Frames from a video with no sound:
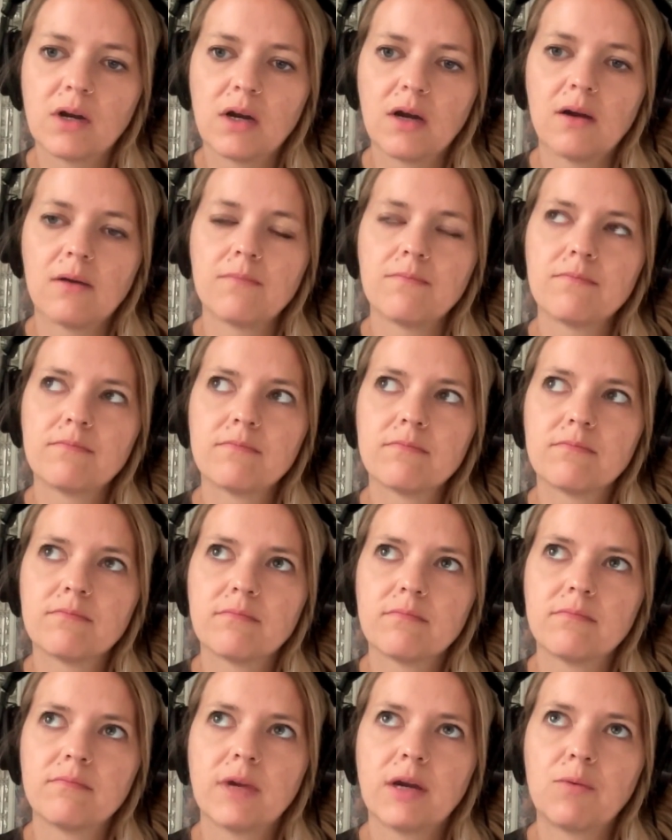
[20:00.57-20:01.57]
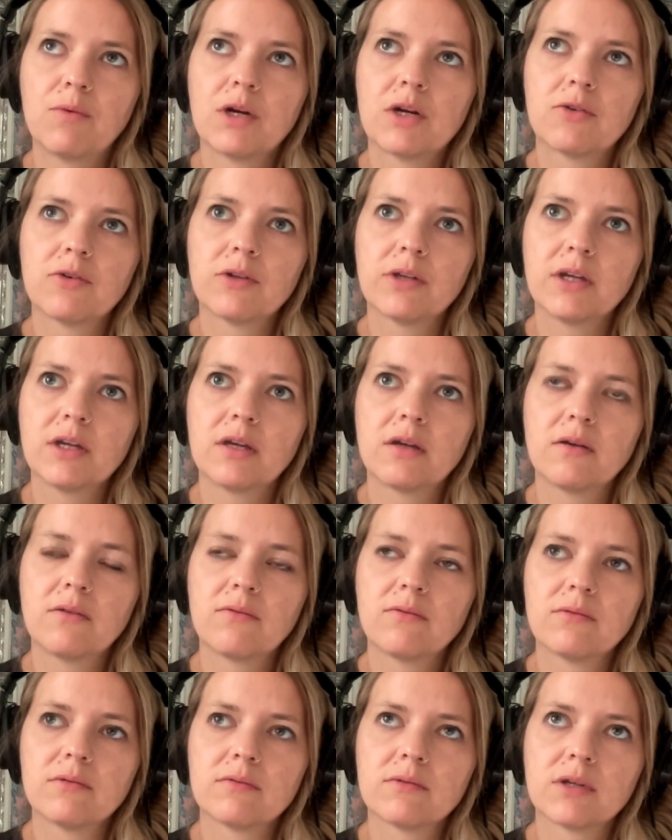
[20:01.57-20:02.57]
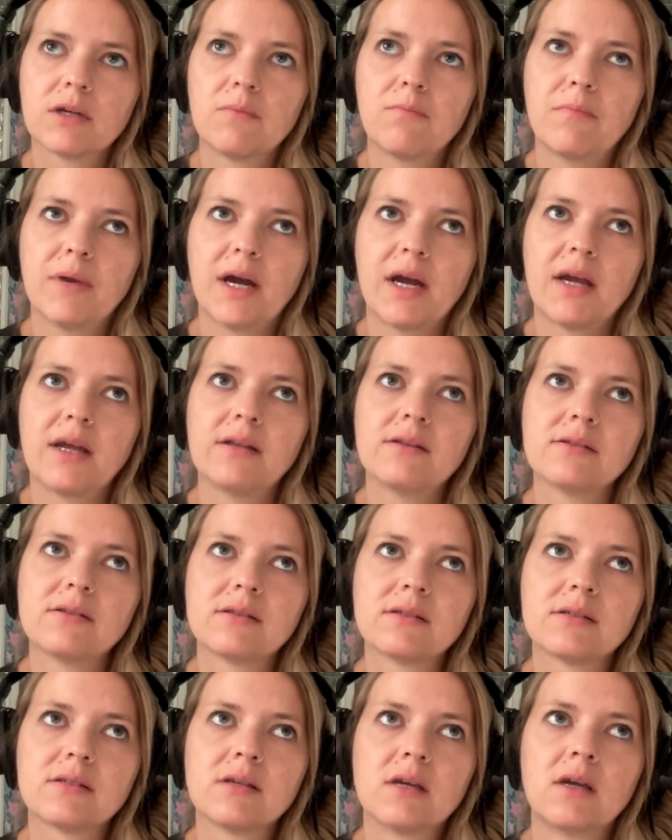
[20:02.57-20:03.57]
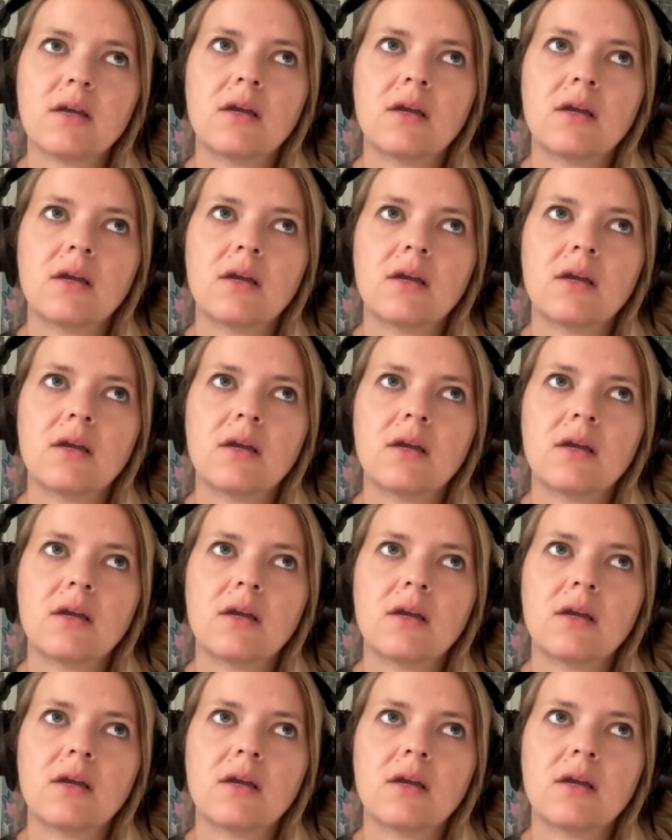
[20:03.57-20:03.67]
my work really combines